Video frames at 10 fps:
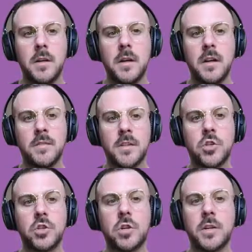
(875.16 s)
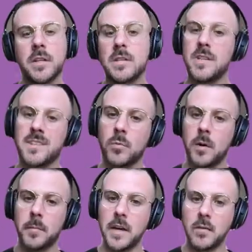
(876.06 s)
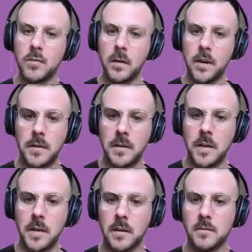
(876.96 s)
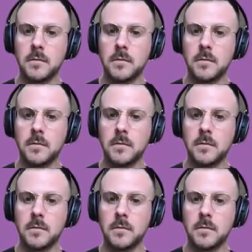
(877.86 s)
insurance doesn't want to pay for ABA?